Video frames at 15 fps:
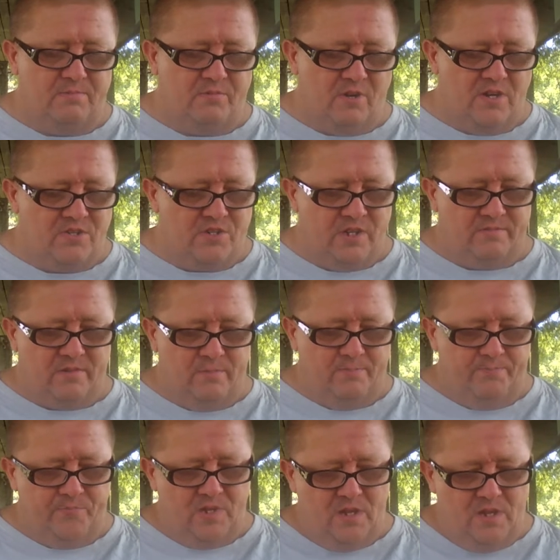transceiver?
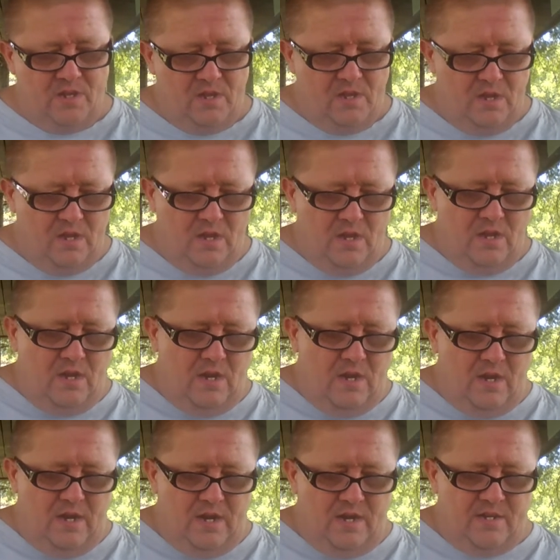
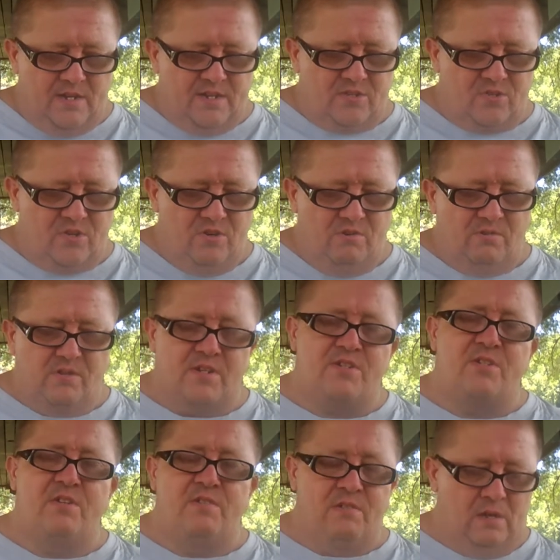And that's to
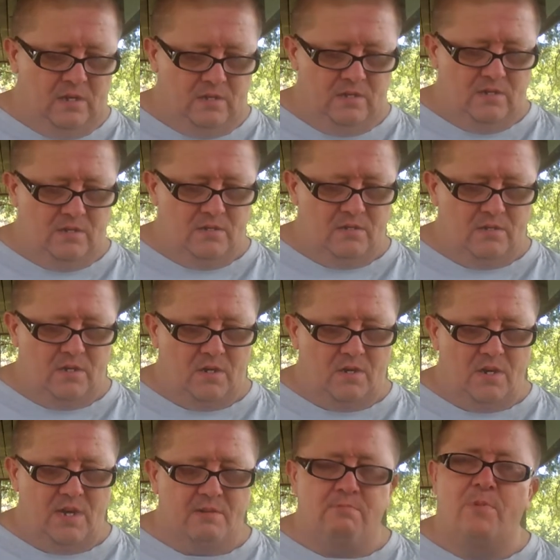listen
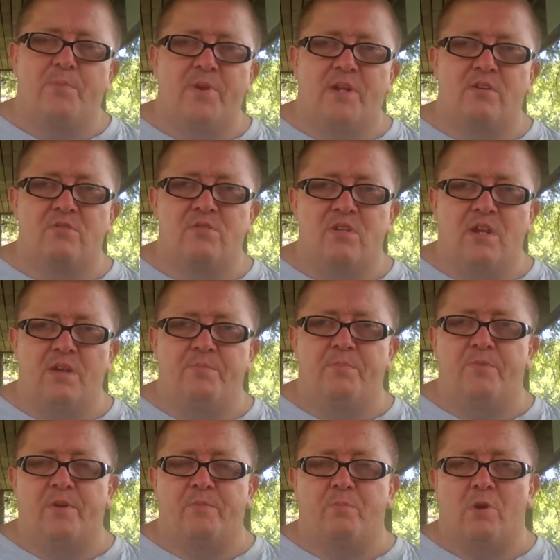on a repeater's
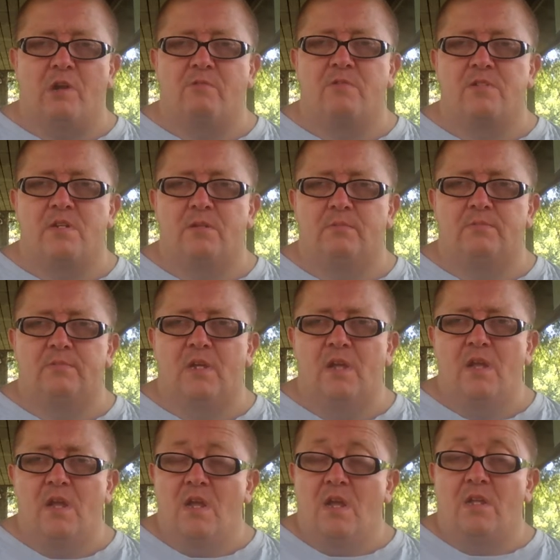input frequency.
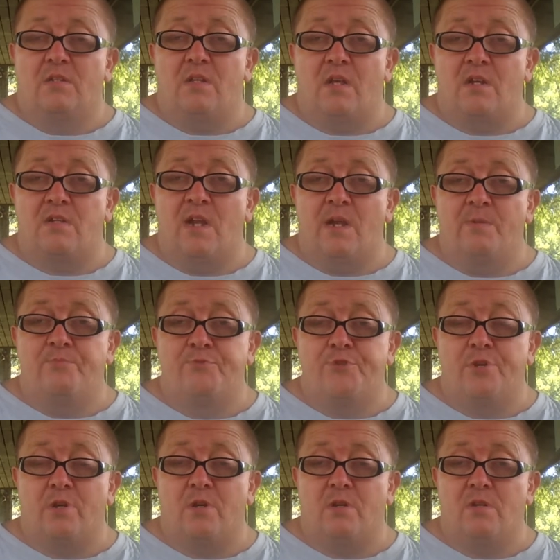A lot of times
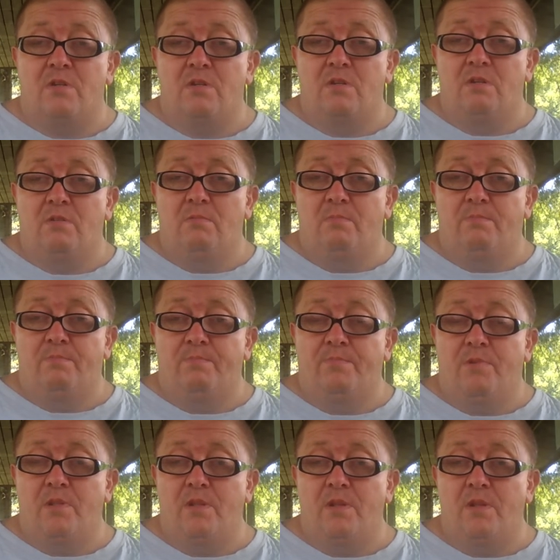
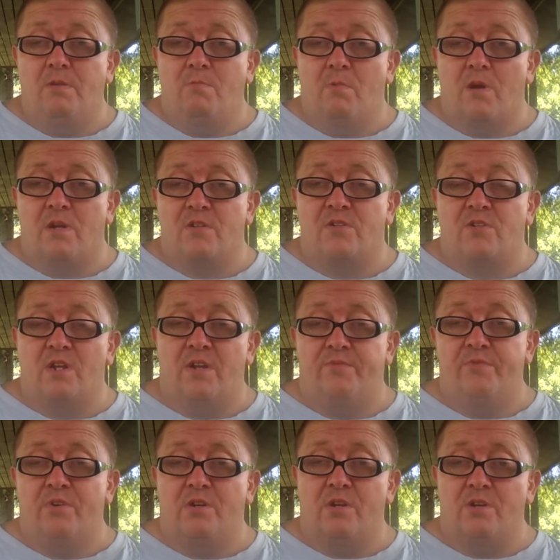you want to see if
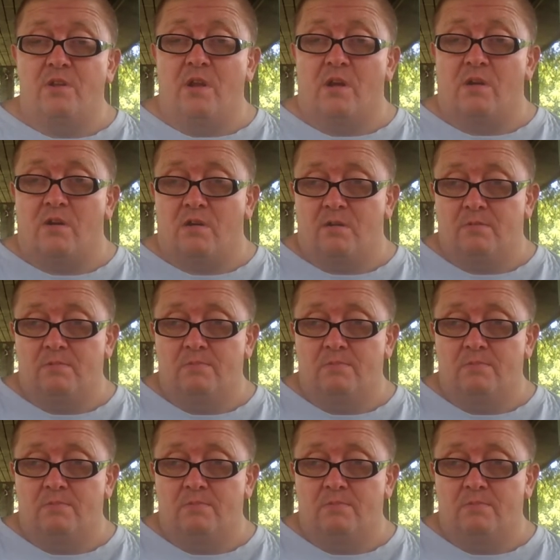you can hear